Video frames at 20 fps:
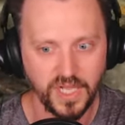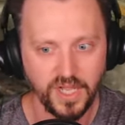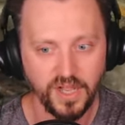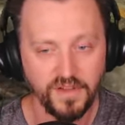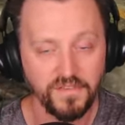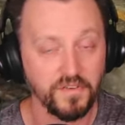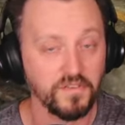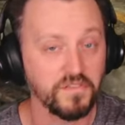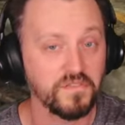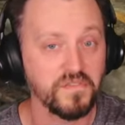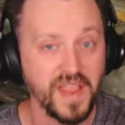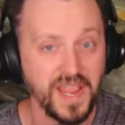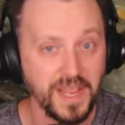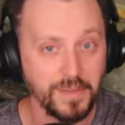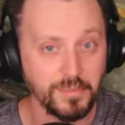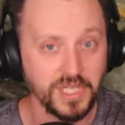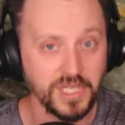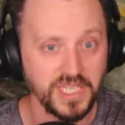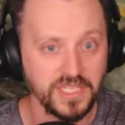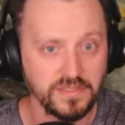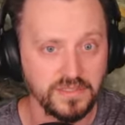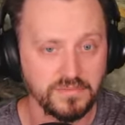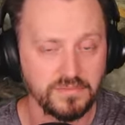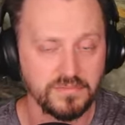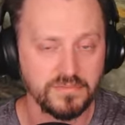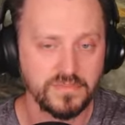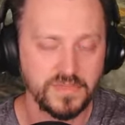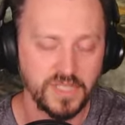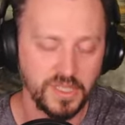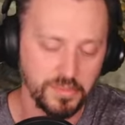for family
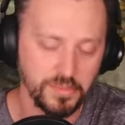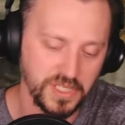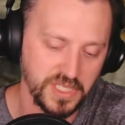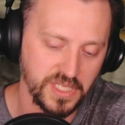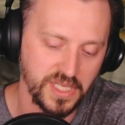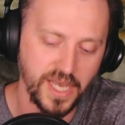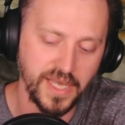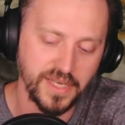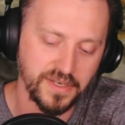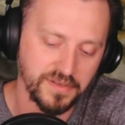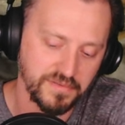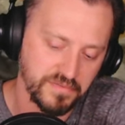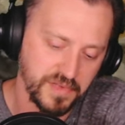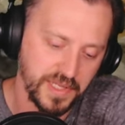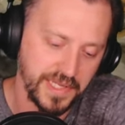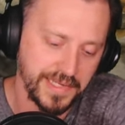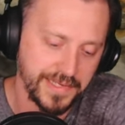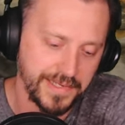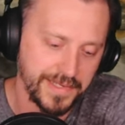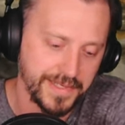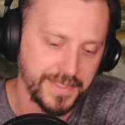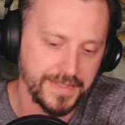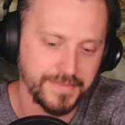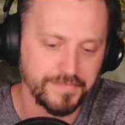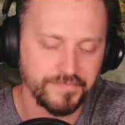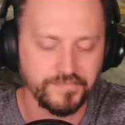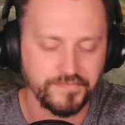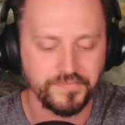that'd be kind of like a,